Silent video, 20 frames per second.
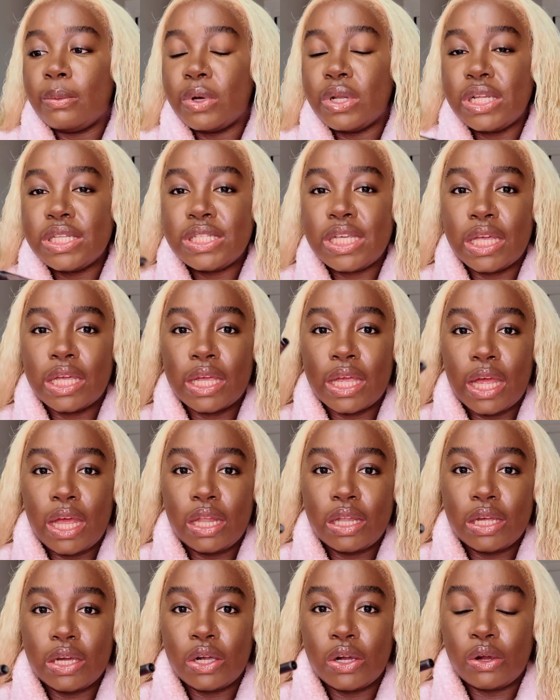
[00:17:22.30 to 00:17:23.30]
going to take
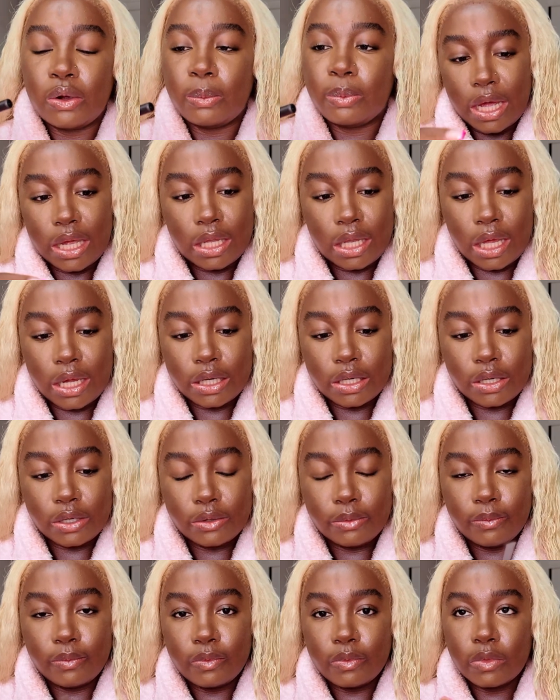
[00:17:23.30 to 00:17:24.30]
LA Girl eyeliner
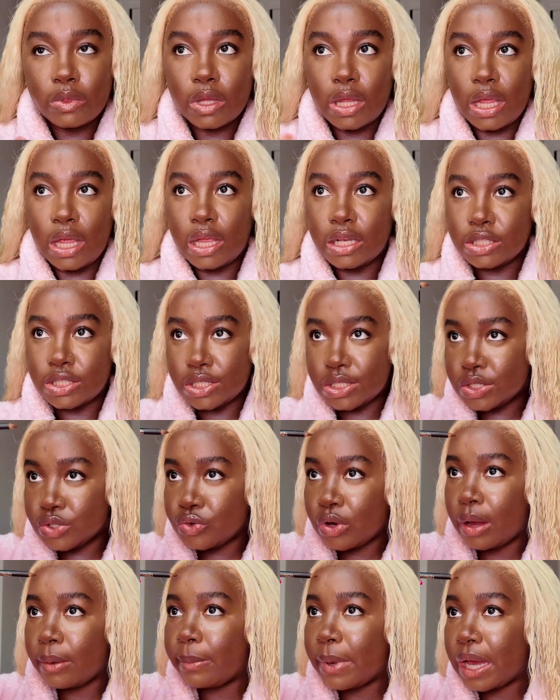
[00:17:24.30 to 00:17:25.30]
and just
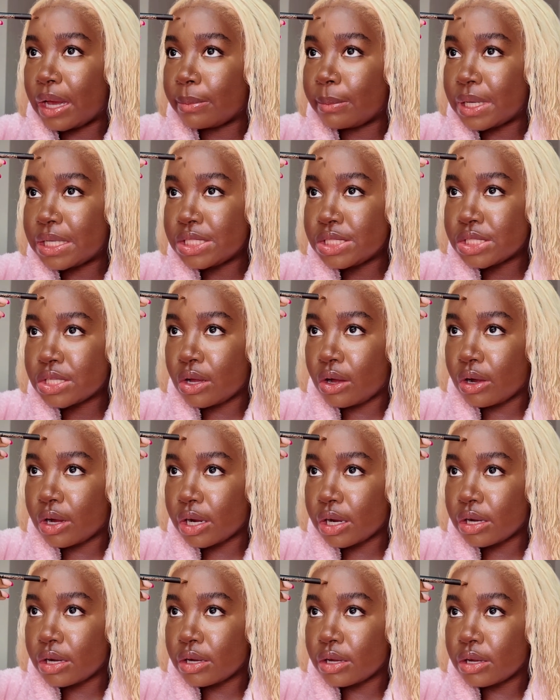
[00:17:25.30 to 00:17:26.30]
draw back my scar.